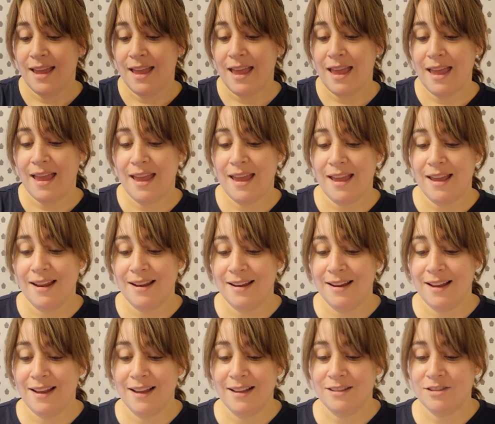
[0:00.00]

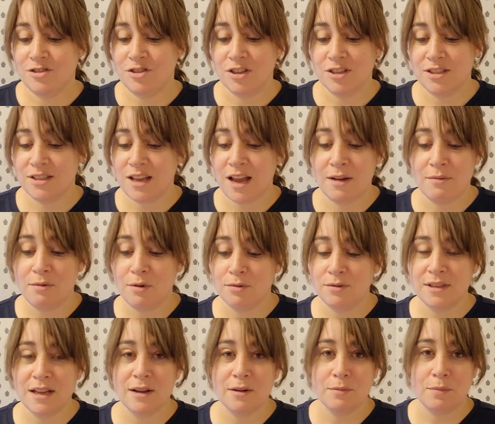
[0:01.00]
And it's just, I
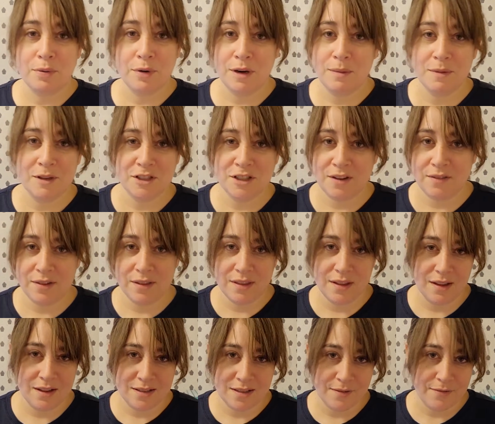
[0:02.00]
wrote down pretty much
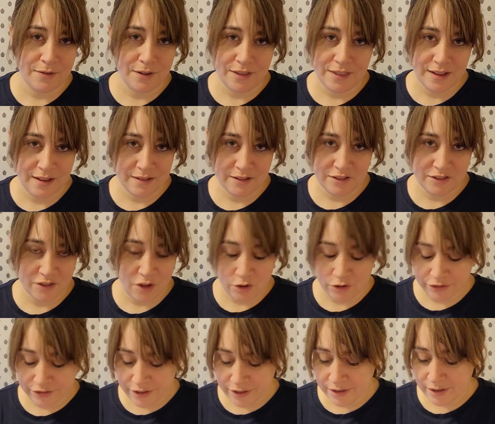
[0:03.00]
everything except for, I think,
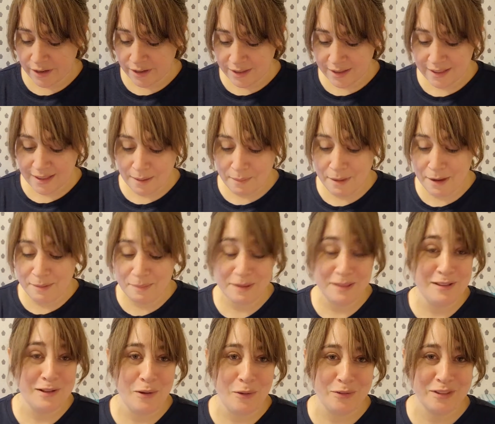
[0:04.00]
salt. I think that might have
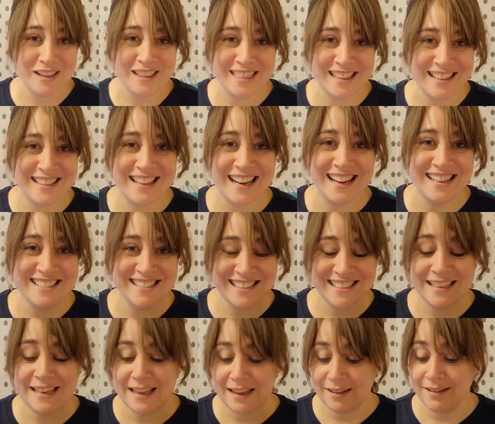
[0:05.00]
been the only thing that I
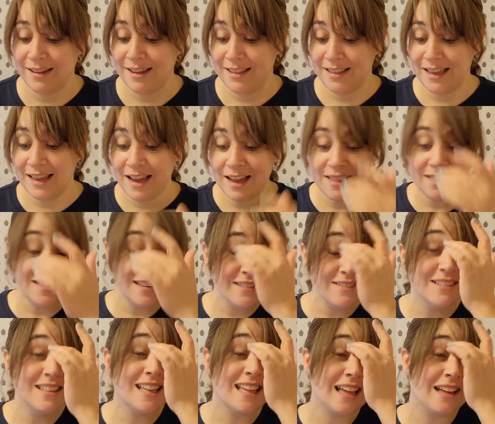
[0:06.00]
didn't calculate. I
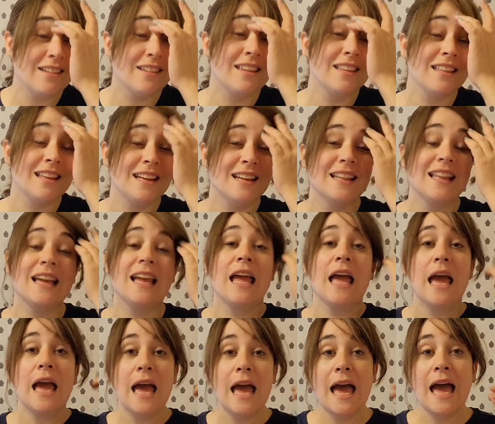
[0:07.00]
literally calculated like
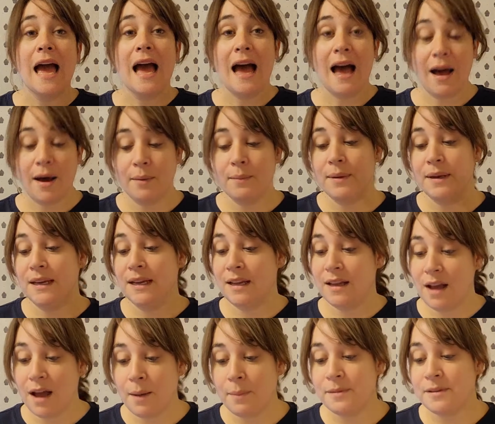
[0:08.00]
how many
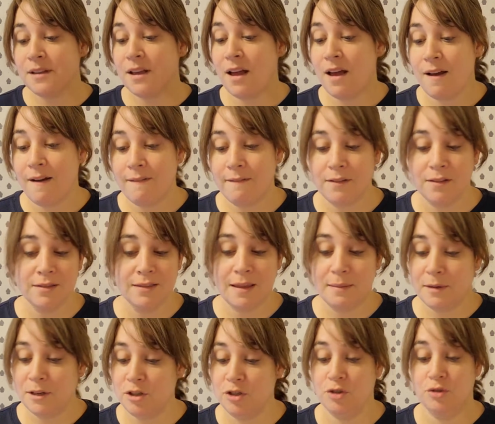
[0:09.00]
cups of
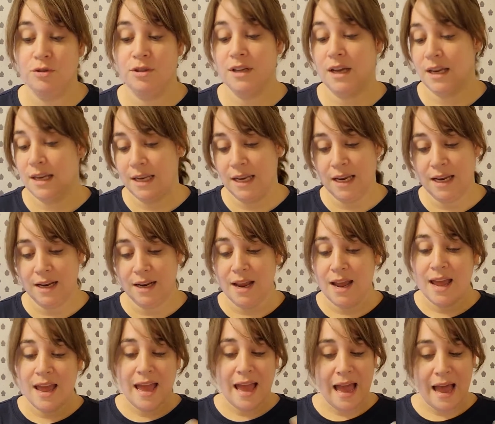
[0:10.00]
lemon juice I need.
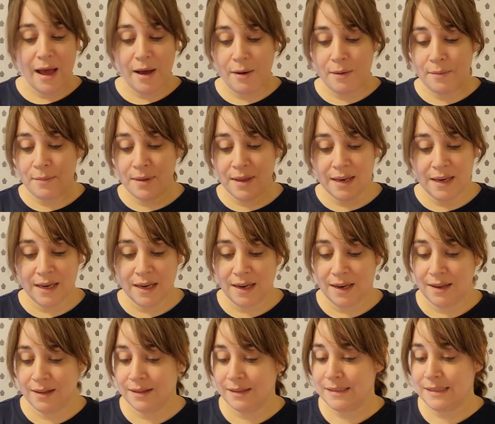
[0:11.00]
How
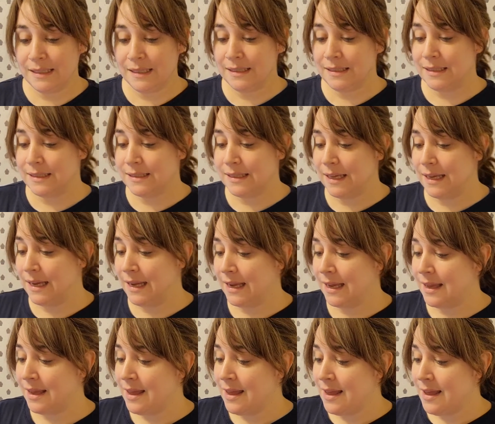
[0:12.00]
many, let's see, it says
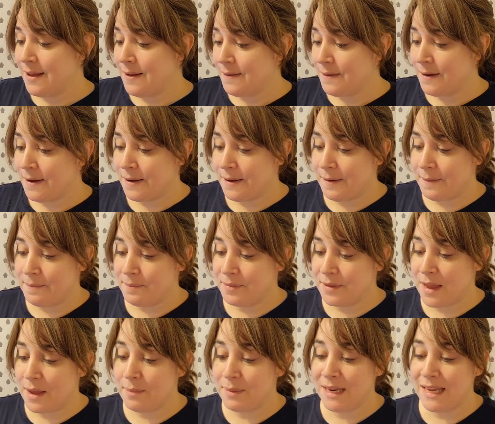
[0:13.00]
like, how
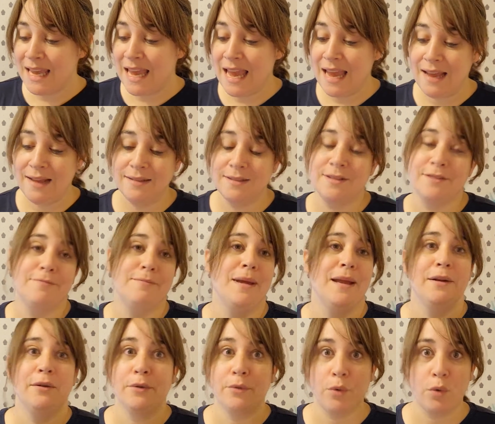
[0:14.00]
many cans of
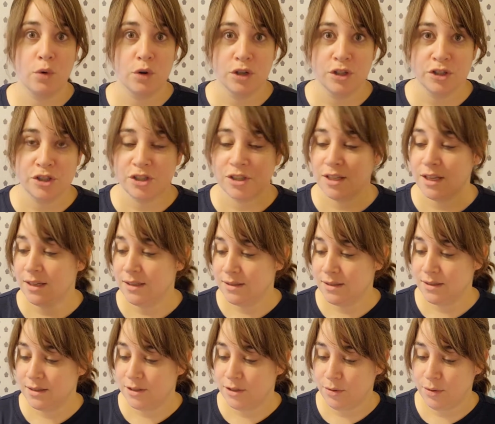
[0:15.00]
mandarin orange
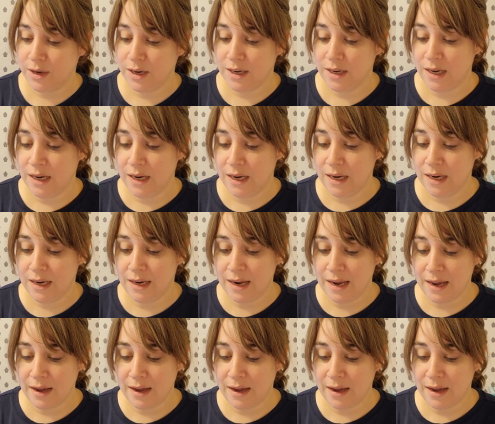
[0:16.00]
slices do I need?